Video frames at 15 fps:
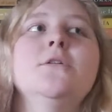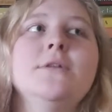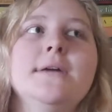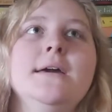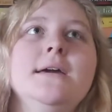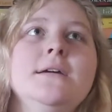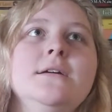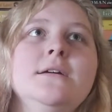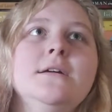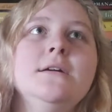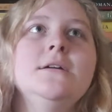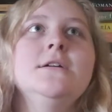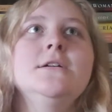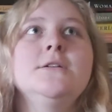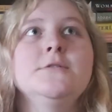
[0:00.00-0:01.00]
okay,
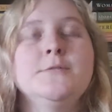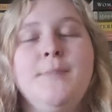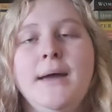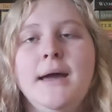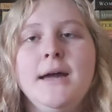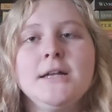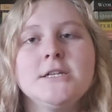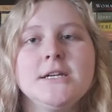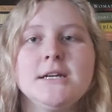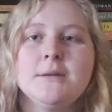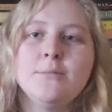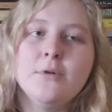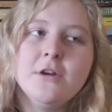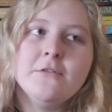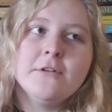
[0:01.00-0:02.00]
she was bad. She had a
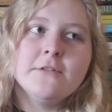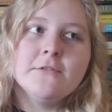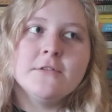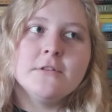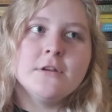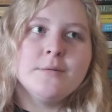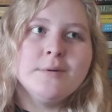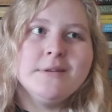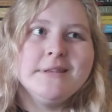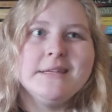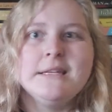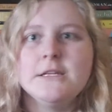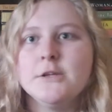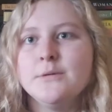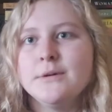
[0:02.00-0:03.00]
boyfriend for a little bit. They
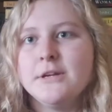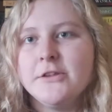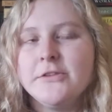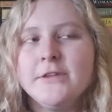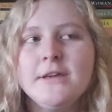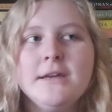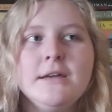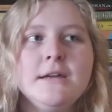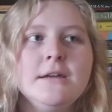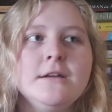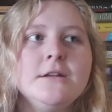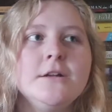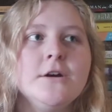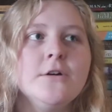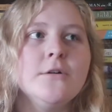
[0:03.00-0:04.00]
didn't do anything.
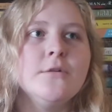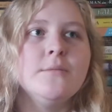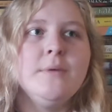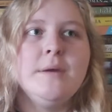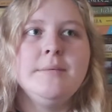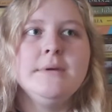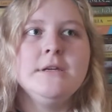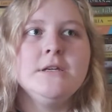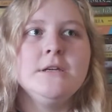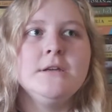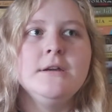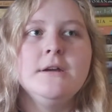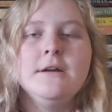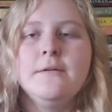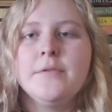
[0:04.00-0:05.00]

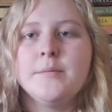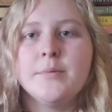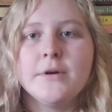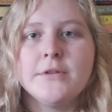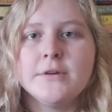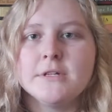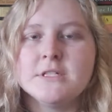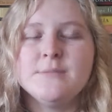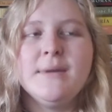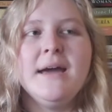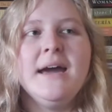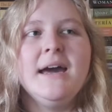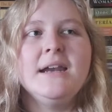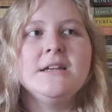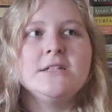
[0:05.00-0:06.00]
Maybe the brother gets
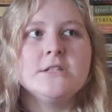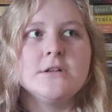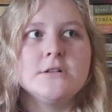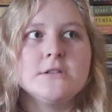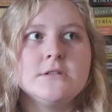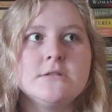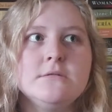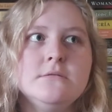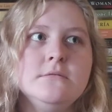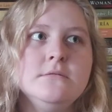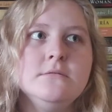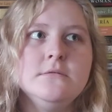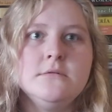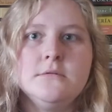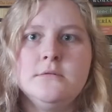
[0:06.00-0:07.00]
mad and starts
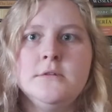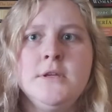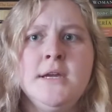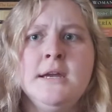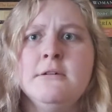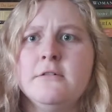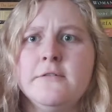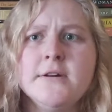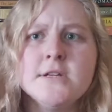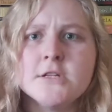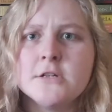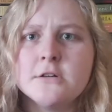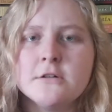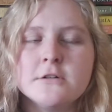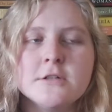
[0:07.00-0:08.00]
getting revenge on
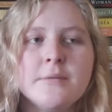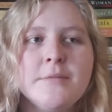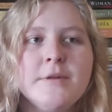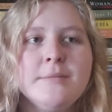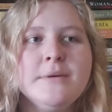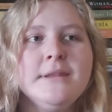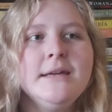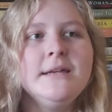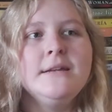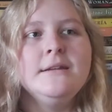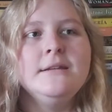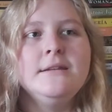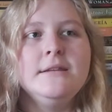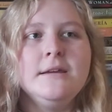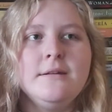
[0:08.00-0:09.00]
her or something. But
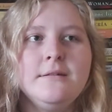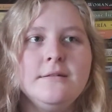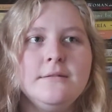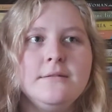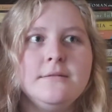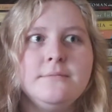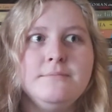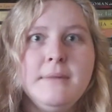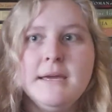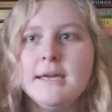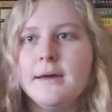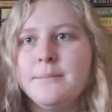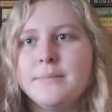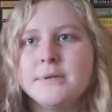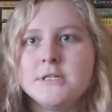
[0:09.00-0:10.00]
then they make
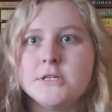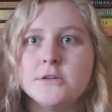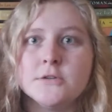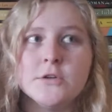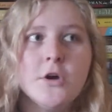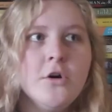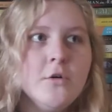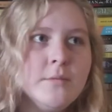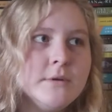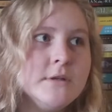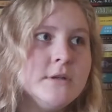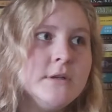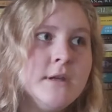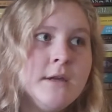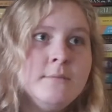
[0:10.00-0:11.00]
up and she goes home
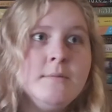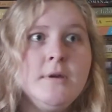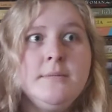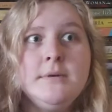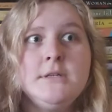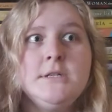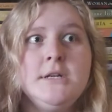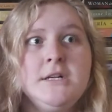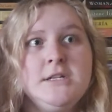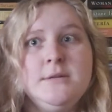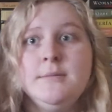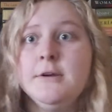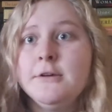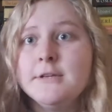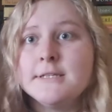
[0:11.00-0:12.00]
and maybe she
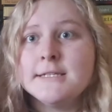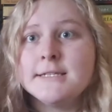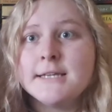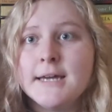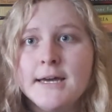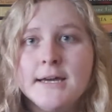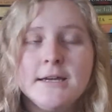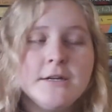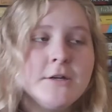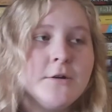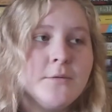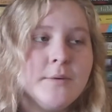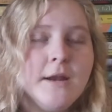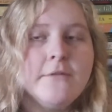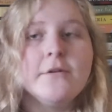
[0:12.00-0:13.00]
actually marries this guy.
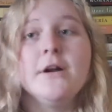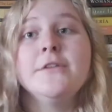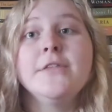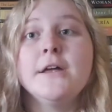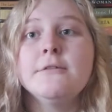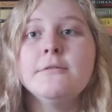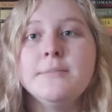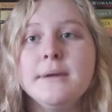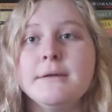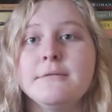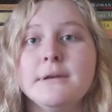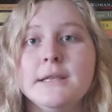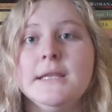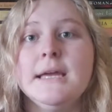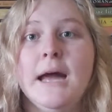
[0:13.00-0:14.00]
Whatever. I thought it would be a
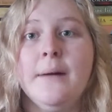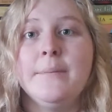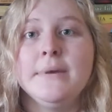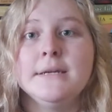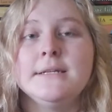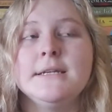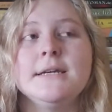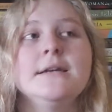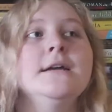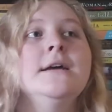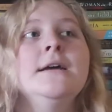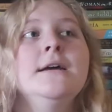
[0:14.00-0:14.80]
really happy ending.